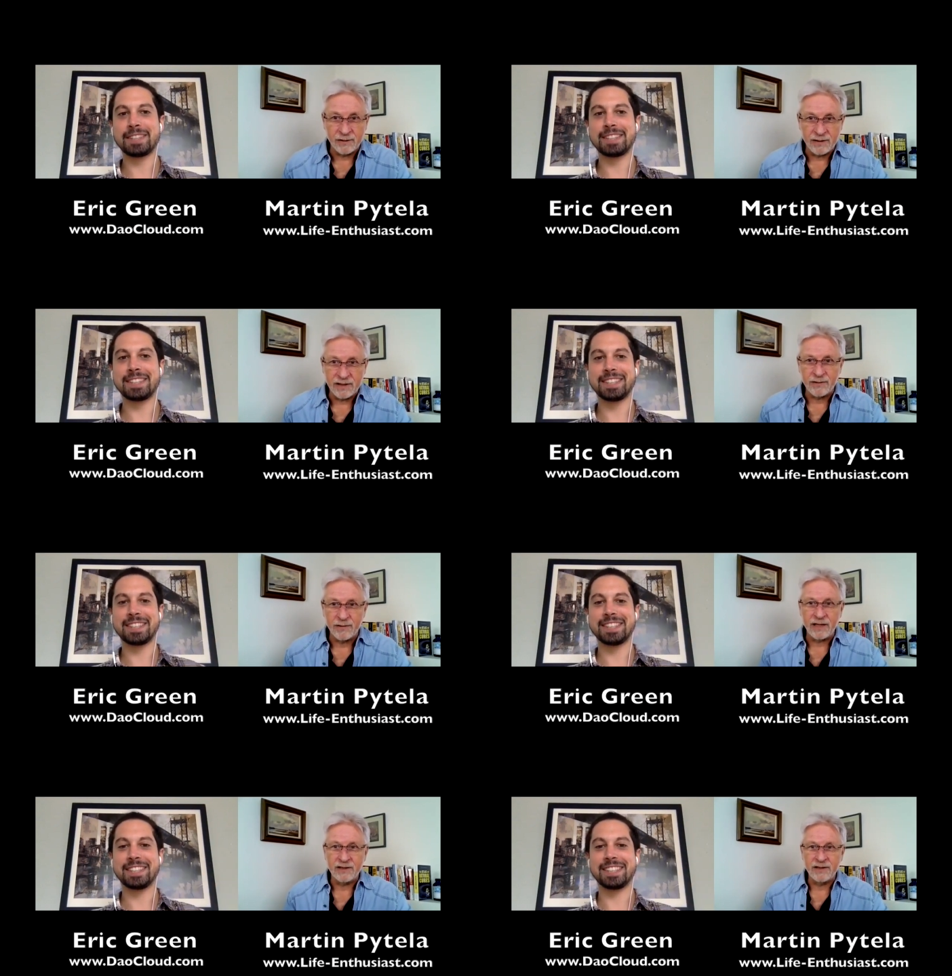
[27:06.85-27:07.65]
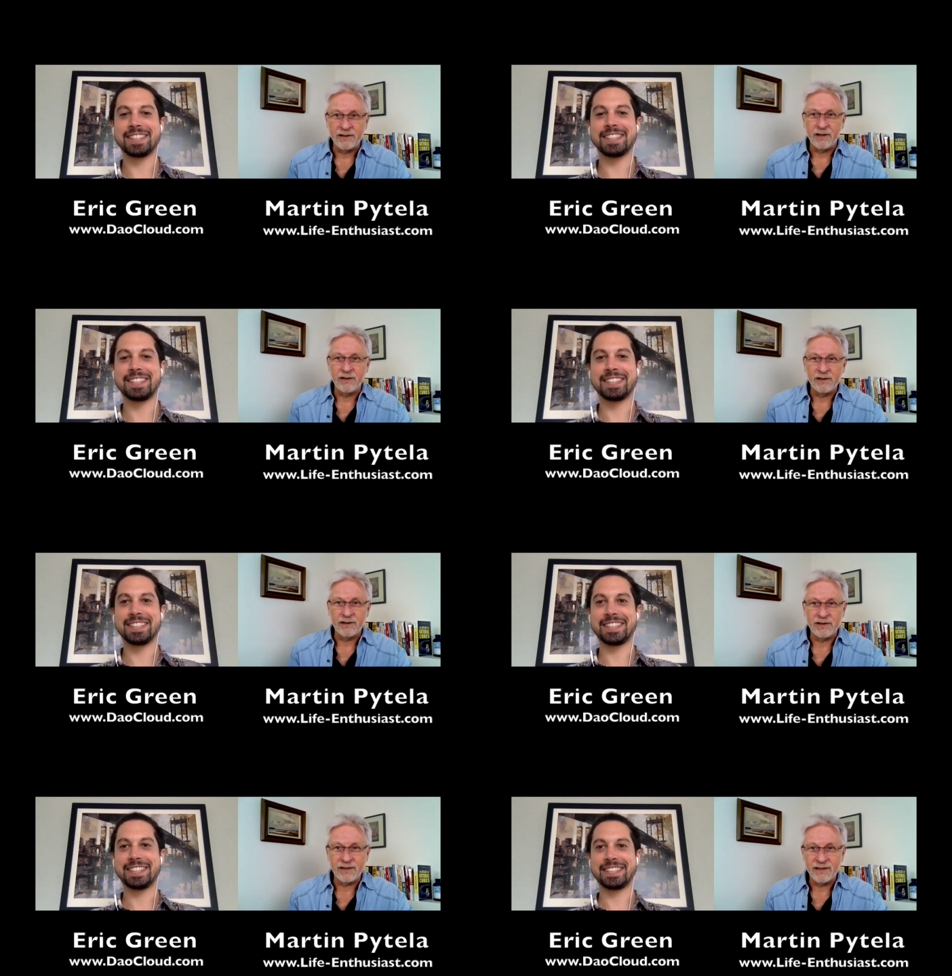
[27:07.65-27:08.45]
Speaker 1: I would like to
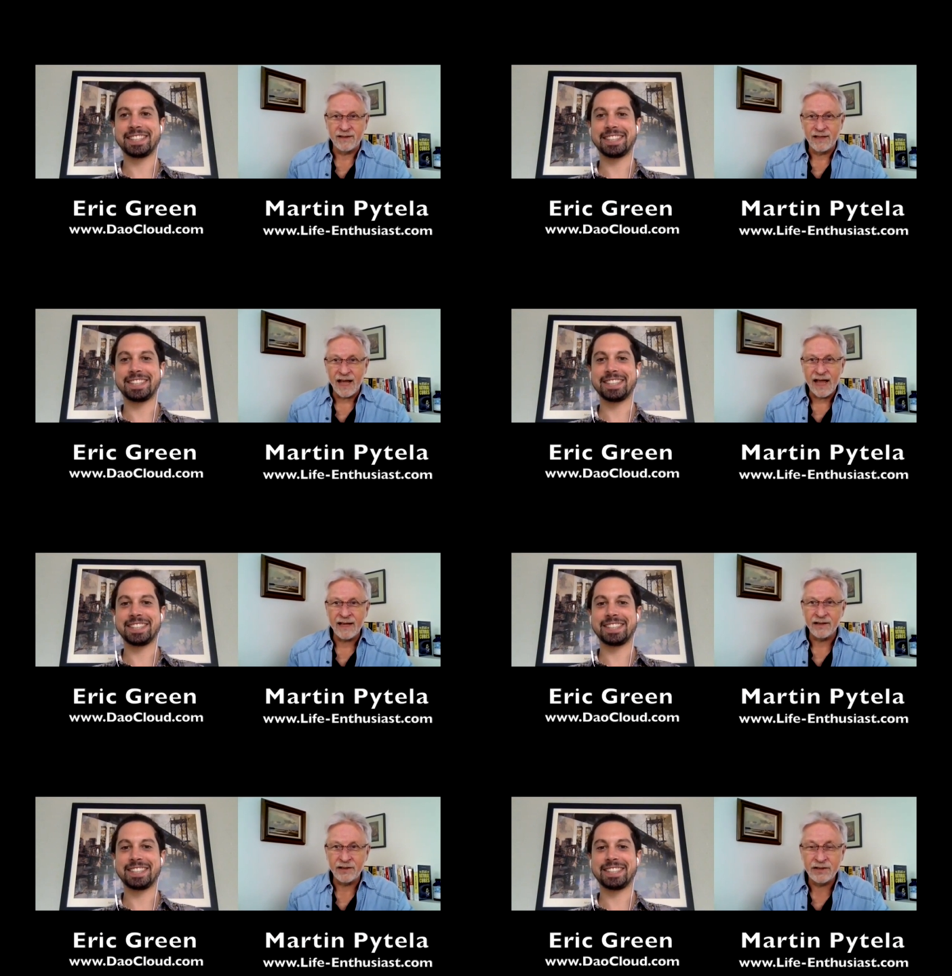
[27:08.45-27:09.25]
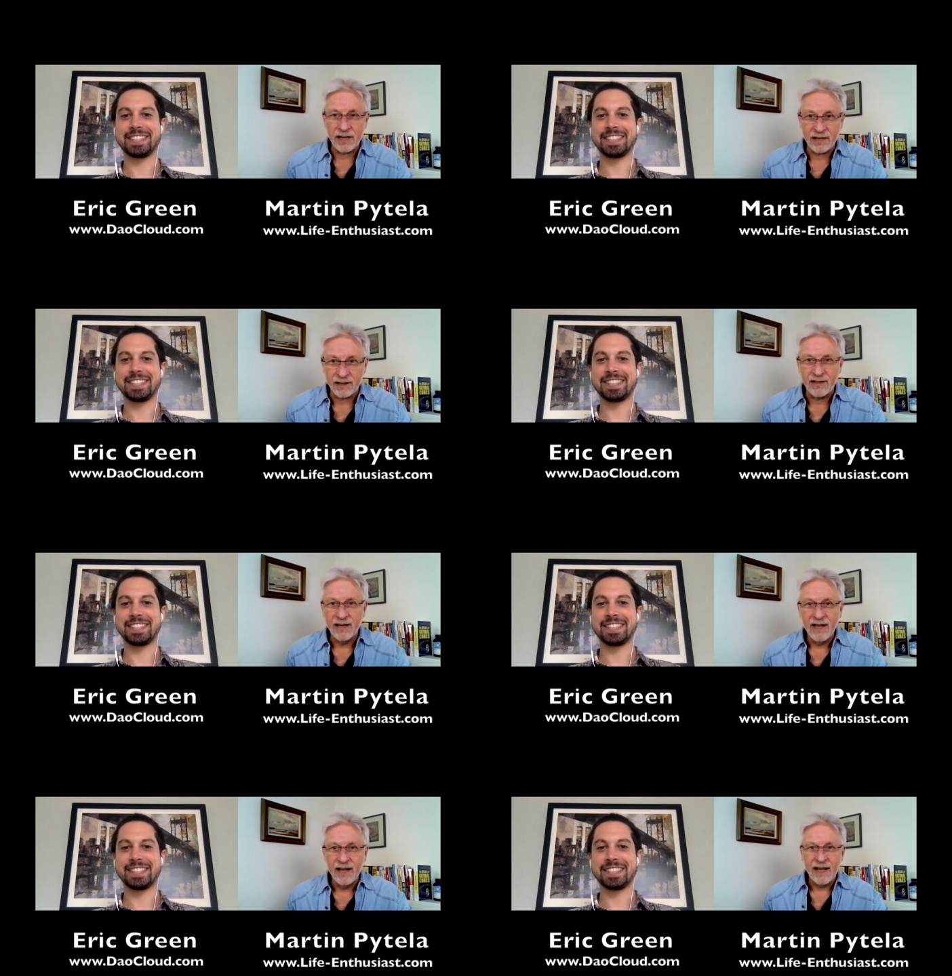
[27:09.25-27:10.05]
introduce and share
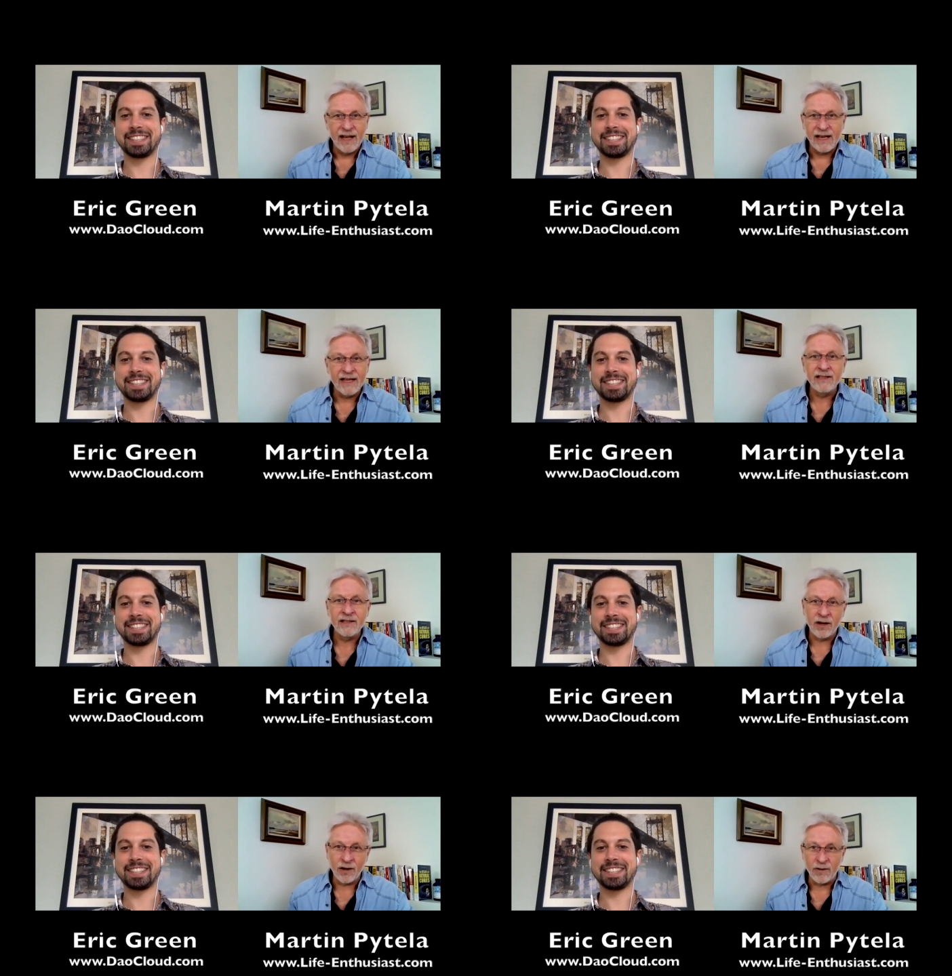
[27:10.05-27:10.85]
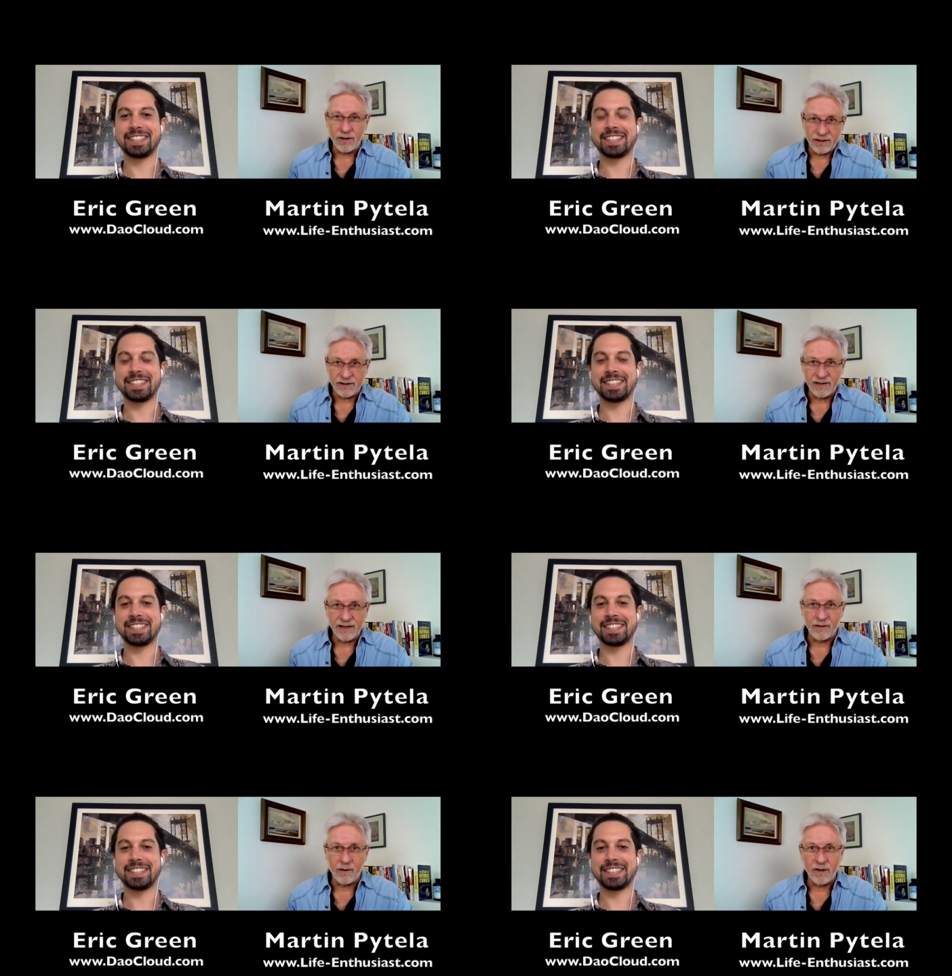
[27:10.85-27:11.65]
and encourage
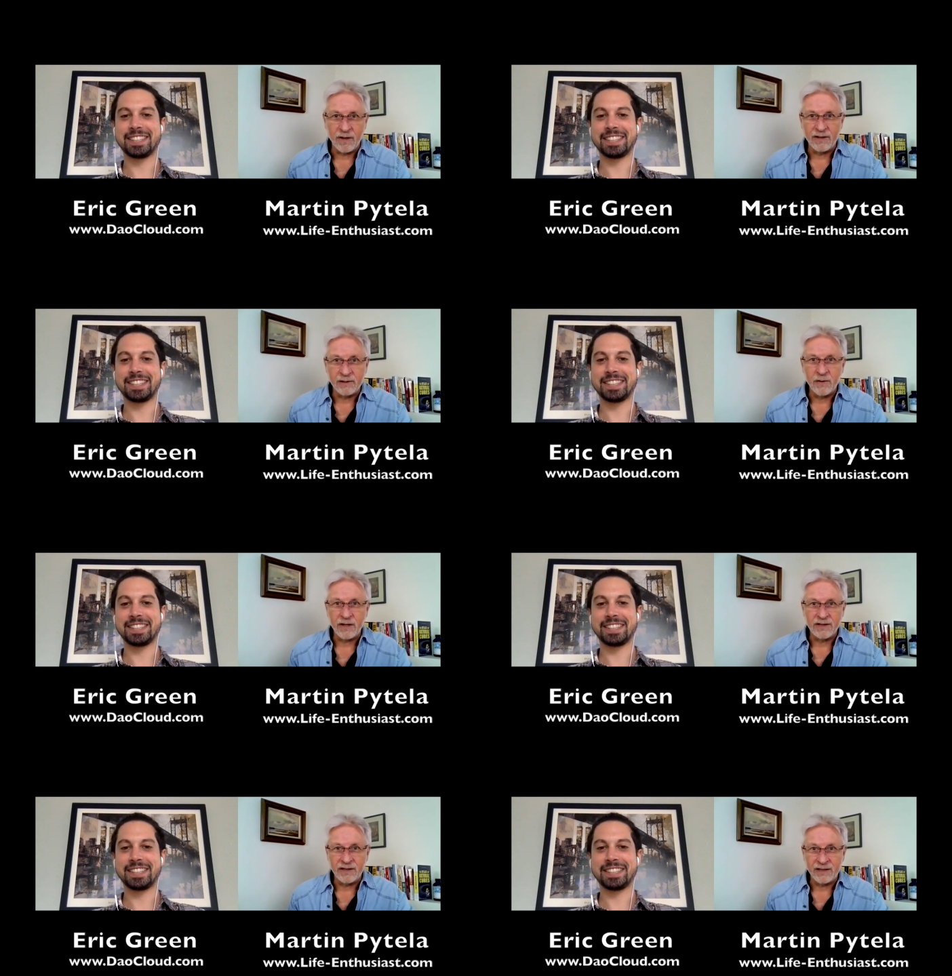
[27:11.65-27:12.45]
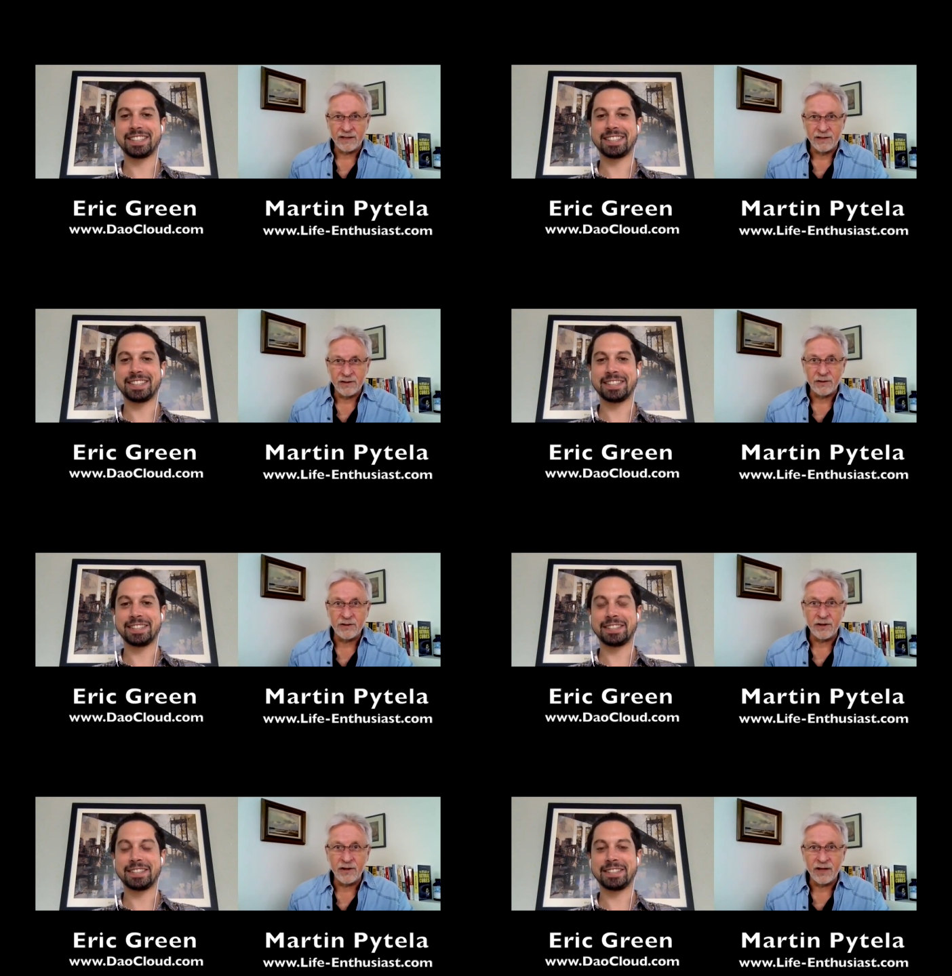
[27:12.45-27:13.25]
everyone that's watching it to
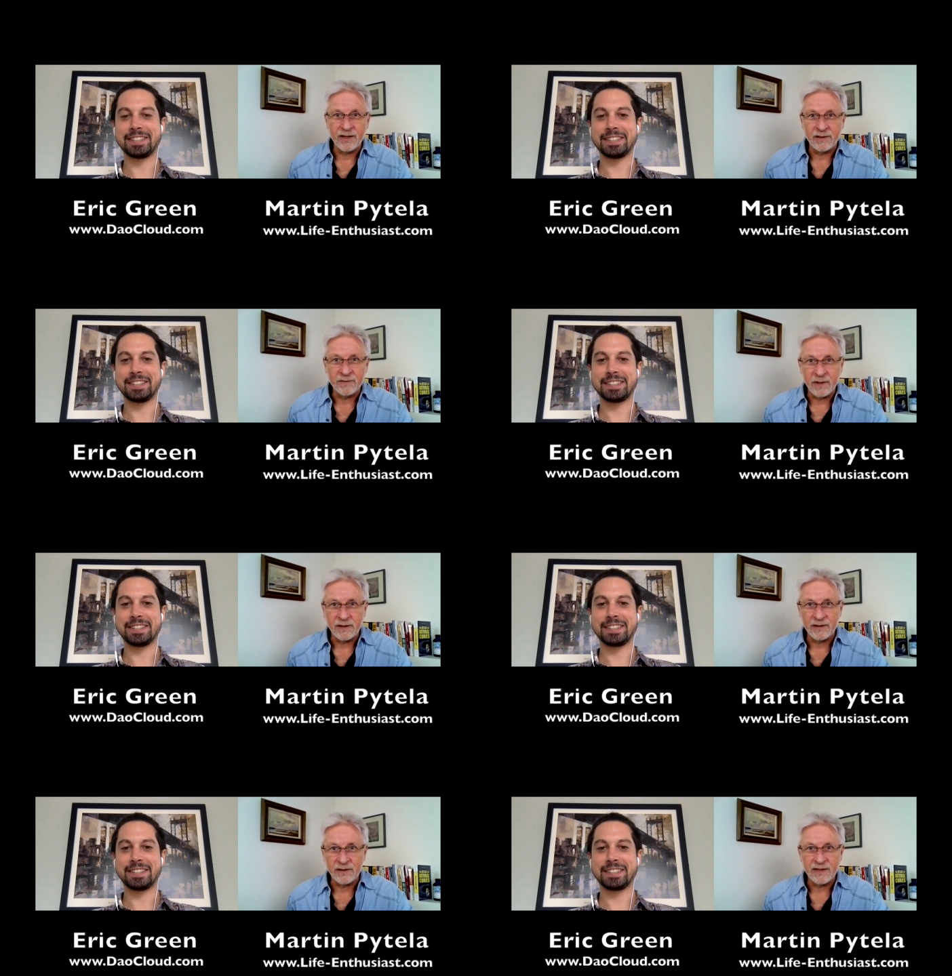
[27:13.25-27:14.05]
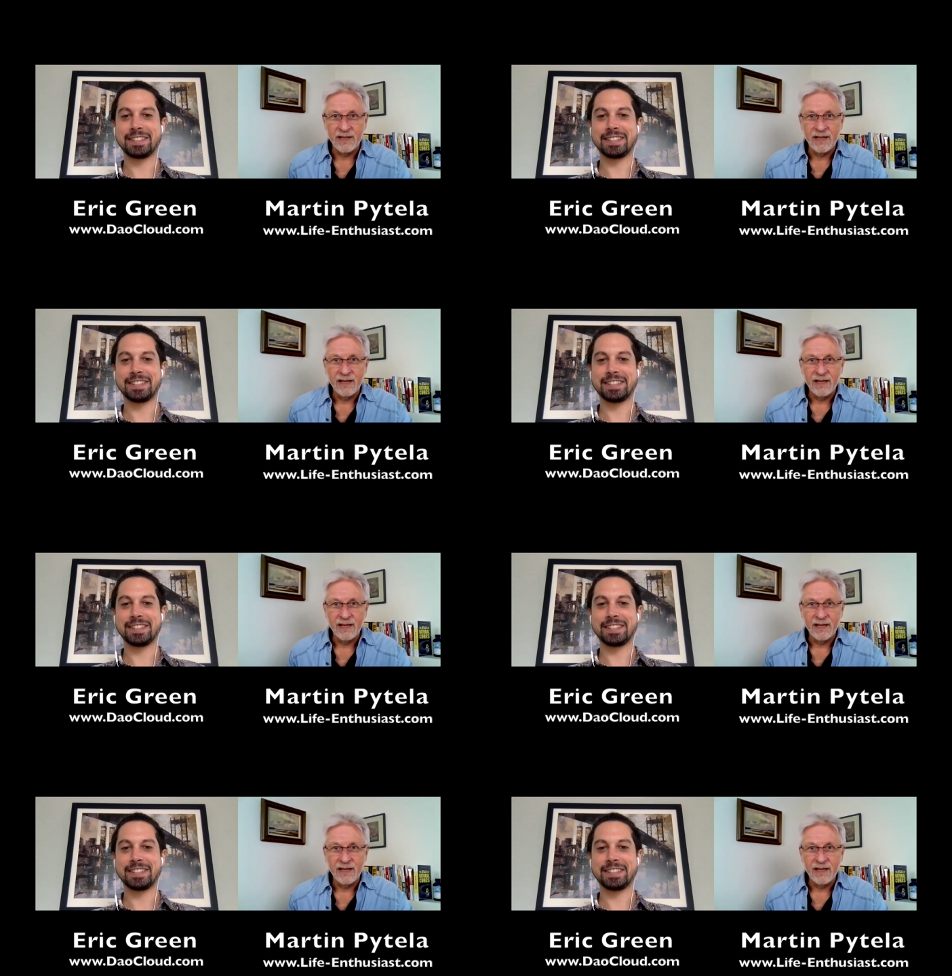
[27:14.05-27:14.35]
join in because